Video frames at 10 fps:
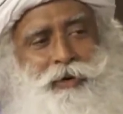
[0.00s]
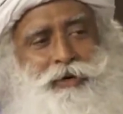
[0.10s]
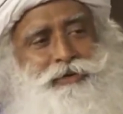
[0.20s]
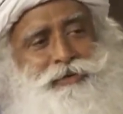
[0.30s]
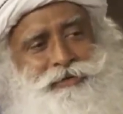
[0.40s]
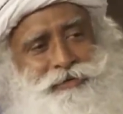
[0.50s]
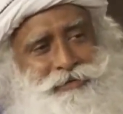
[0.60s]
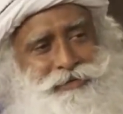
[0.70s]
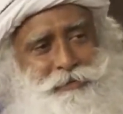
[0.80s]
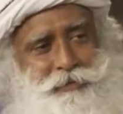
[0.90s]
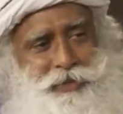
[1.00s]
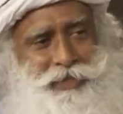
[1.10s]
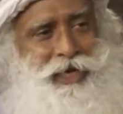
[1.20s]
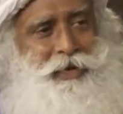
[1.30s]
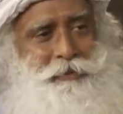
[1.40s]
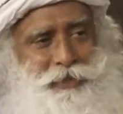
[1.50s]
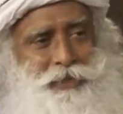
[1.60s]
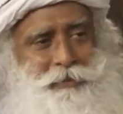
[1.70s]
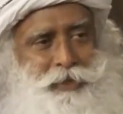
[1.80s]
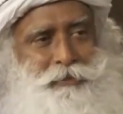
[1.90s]
on
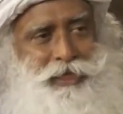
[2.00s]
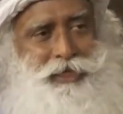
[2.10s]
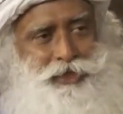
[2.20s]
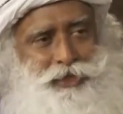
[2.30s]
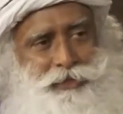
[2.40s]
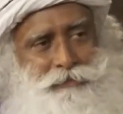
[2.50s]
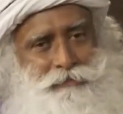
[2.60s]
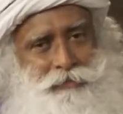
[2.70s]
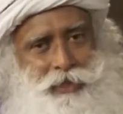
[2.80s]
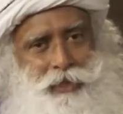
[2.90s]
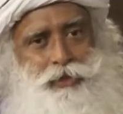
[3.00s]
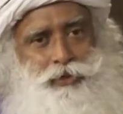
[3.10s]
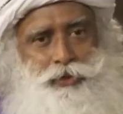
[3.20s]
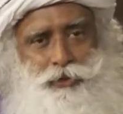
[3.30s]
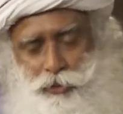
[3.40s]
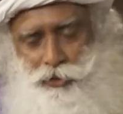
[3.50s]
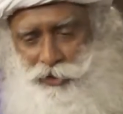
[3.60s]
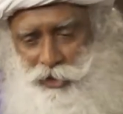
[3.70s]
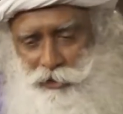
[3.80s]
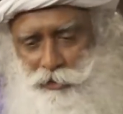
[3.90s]
prescription medication. So you're
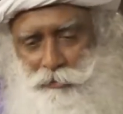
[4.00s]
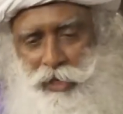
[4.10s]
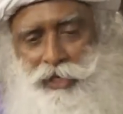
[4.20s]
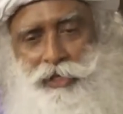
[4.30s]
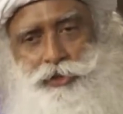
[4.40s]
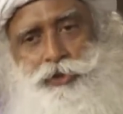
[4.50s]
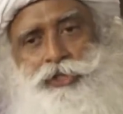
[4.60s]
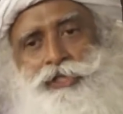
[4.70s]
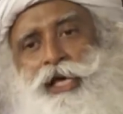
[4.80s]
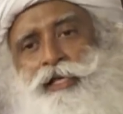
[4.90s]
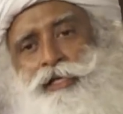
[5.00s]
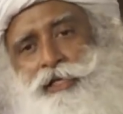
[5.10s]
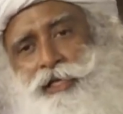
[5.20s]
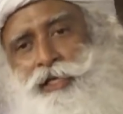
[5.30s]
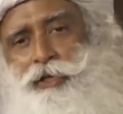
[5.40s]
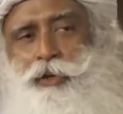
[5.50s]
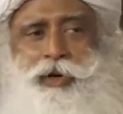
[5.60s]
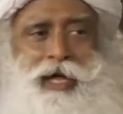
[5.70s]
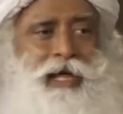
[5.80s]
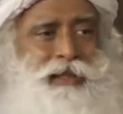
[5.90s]
trying to manage your sanity and your
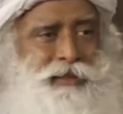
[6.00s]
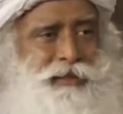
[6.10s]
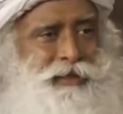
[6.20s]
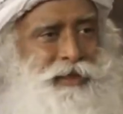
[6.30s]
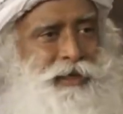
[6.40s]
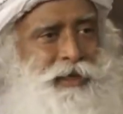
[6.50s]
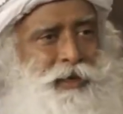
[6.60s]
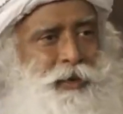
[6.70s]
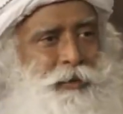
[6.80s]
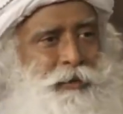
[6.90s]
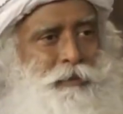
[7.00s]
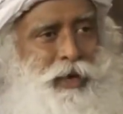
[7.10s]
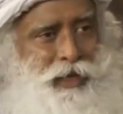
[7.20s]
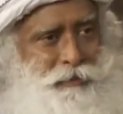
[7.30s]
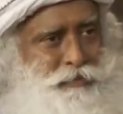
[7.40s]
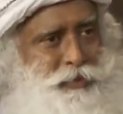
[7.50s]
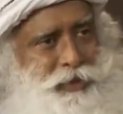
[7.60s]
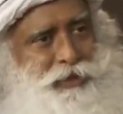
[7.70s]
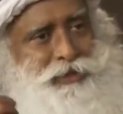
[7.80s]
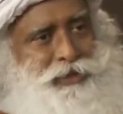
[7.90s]
health by
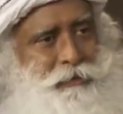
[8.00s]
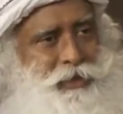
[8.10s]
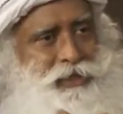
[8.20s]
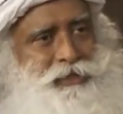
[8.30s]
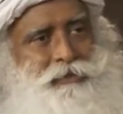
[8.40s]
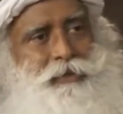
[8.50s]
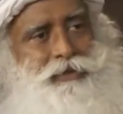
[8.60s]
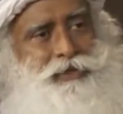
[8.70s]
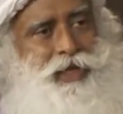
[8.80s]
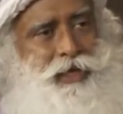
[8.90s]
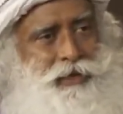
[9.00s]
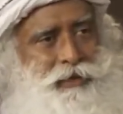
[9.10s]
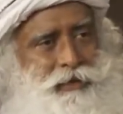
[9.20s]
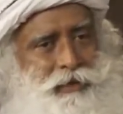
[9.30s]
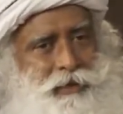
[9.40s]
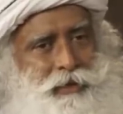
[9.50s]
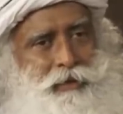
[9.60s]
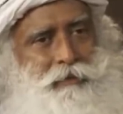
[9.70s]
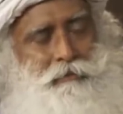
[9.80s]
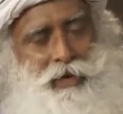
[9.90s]
putting chemicals from outside.
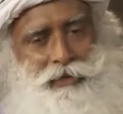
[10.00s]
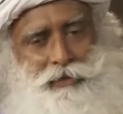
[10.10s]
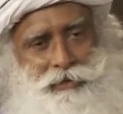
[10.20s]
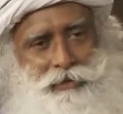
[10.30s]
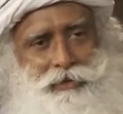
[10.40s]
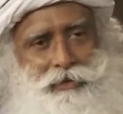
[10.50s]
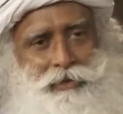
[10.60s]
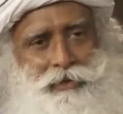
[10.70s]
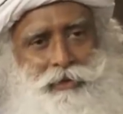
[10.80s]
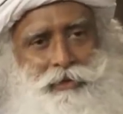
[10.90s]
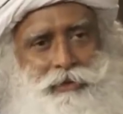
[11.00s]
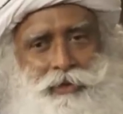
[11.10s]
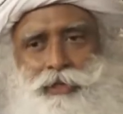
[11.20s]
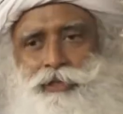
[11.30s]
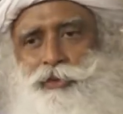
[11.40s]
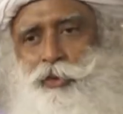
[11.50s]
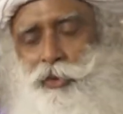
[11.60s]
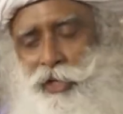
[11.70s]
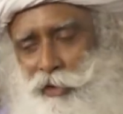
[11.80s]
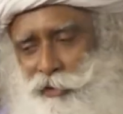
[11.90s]
But there is no
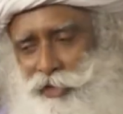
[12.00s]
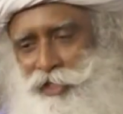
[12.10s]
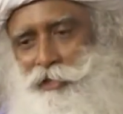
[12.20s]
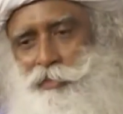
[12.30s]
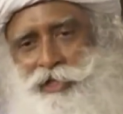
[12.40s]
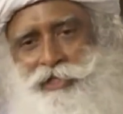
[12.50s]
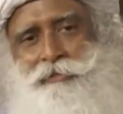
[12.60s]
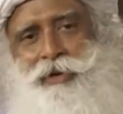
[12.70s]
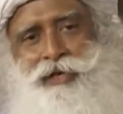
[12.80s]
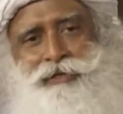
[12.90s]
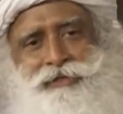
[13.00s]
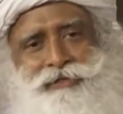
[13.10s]
doubt in anybody's mind